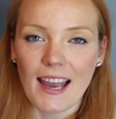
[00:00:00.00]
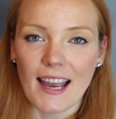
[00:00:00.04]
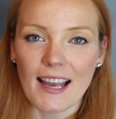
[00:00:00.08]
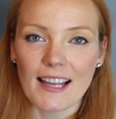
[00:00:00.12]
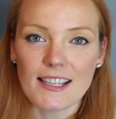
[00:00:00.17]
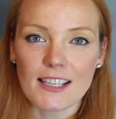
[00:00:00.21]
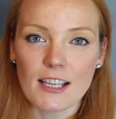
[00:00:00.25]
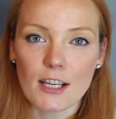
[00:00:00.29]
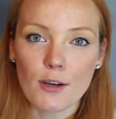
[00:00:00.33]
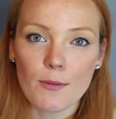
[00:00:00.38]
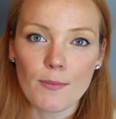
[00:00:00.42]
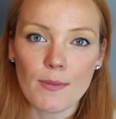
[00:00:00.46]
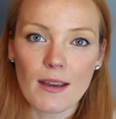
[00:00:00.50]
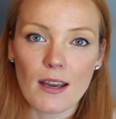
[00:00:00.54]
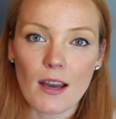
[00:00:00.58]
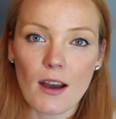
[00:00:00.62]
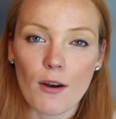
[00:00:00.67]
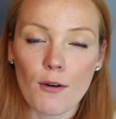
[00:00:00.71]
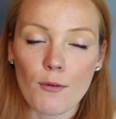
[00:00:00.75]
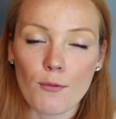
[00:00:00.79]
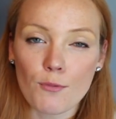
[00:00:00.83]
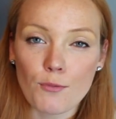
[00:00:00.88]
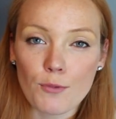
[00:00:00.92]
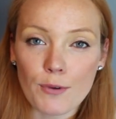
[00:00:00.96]
It's gonna be
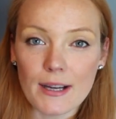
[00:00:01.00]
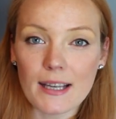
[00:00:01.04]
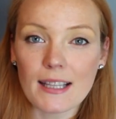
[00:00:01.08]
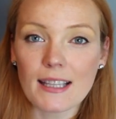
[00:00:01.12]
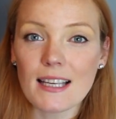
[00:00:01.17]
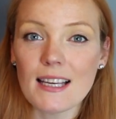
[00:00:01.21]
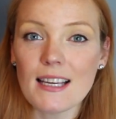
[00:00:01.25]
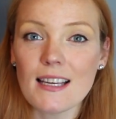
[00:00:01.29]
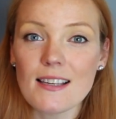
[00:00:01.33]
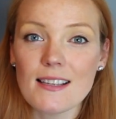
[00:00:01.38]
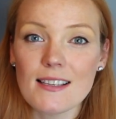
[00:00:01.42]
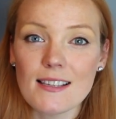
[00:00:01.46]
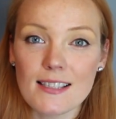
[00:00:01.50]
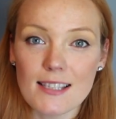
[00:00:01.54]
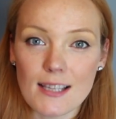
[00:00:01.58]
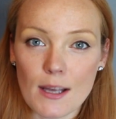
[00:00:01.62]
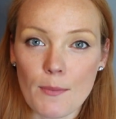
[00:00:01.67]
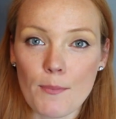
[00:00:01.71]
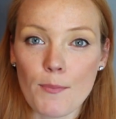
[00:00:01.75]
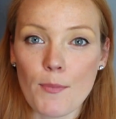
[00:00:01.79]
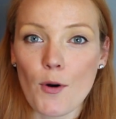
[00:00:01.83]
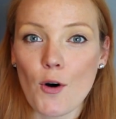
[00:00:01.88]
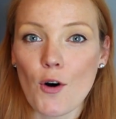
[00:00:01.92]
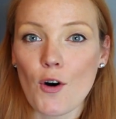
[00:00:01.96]
a really
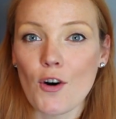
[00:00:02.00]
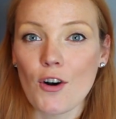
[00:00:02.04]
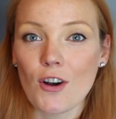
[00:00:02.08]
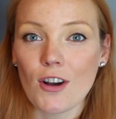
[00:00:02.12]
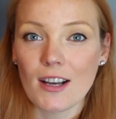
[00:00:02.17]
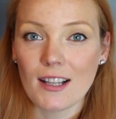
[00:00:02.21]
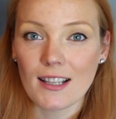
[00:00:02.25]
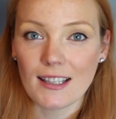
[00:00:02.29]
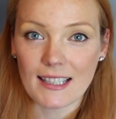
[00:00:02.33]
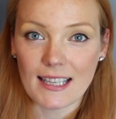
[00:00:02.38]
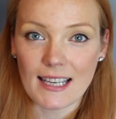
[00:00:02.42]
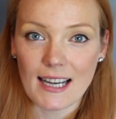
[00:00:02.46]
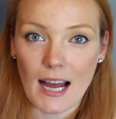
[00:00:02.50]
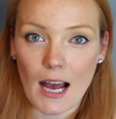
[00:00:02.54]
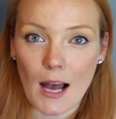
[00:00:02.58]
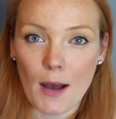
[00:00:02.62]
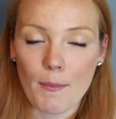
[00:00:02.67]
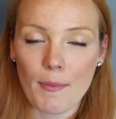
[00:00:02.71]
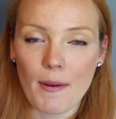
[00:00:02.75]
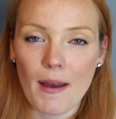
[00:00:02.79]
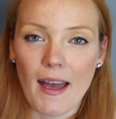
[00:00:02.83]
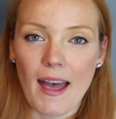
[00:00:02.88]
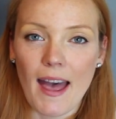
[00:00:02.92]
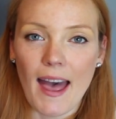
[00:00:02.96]
simple
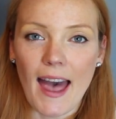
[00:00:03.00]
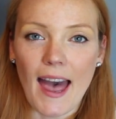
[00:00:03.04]
cleanup.